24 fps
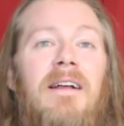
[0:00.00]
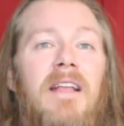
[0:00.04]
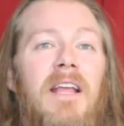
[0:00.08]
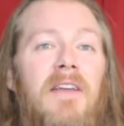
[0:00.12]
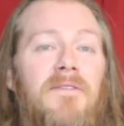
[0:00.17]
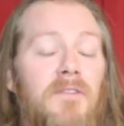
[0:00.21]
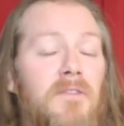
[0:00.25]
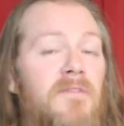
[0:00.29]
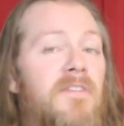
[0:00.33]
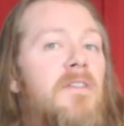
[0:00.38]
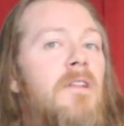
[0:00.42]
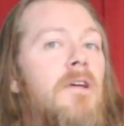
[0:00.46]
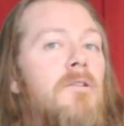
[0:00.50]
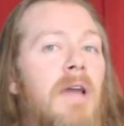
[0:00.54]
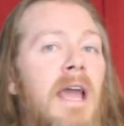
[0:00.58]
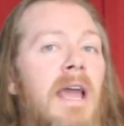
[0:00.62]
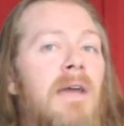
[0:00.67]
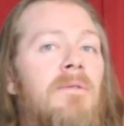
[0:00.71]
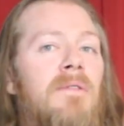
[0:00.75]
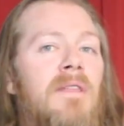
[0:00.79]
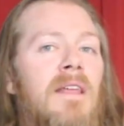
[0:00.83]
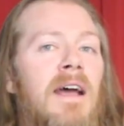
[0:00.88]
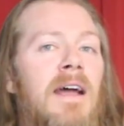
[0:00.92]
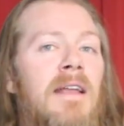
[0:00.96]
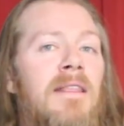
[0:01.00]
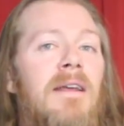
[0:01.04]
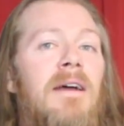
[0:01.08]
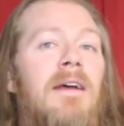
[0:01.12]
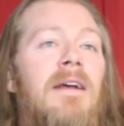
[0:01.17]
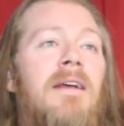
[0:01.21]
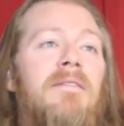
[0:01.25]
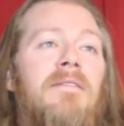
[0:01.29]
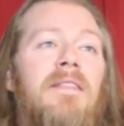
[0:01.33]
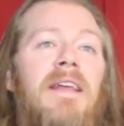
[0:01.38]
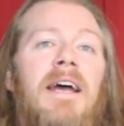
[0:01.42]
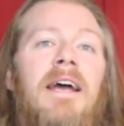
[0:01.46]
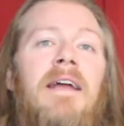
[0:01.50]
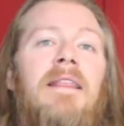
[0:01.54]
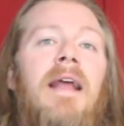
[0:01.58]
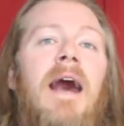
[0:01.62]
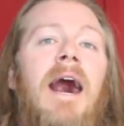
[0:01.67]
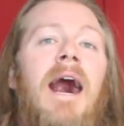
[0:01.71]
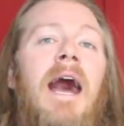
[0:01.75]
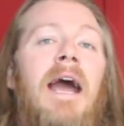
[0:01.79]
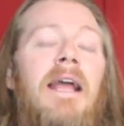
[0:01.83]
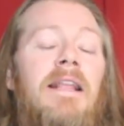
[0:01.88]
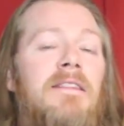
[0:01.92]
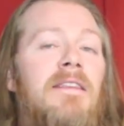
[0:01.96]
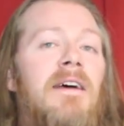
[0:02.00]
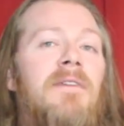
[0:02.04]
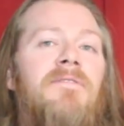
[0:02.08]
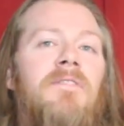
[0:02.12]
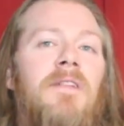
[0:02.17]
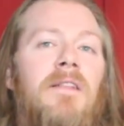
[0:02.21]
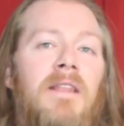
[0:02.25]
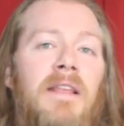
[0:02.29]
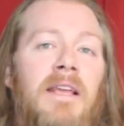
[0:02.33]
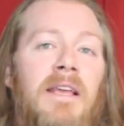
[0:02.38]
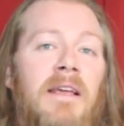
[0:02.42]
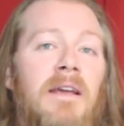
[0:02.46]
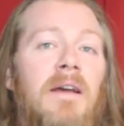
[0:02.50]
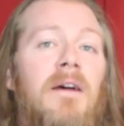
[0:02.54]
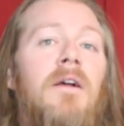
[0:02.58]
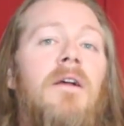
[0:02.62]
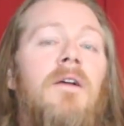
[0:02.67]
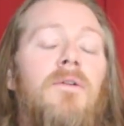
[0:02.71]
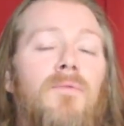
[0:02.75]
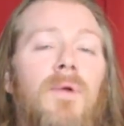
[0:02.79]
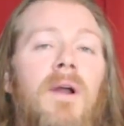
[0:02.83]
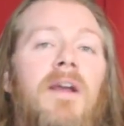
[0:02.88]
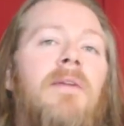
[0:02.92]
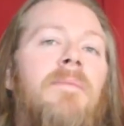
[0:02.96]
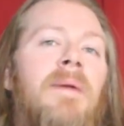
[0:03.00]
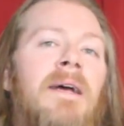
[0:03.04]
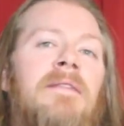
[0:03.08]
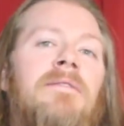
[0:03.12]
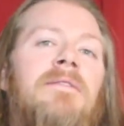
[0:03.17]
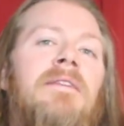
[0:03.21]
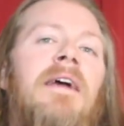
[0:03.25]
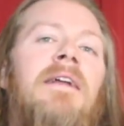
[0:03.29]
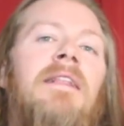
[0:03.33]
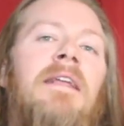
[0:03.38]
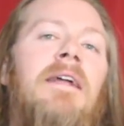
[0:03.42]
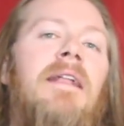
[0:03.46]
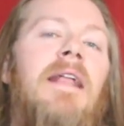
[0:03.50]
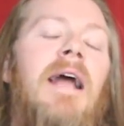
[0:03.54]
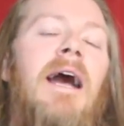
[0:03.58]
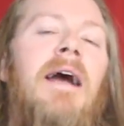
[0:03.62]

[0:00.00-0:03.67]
If you feel okay with that, then I definitely recommend Tenet.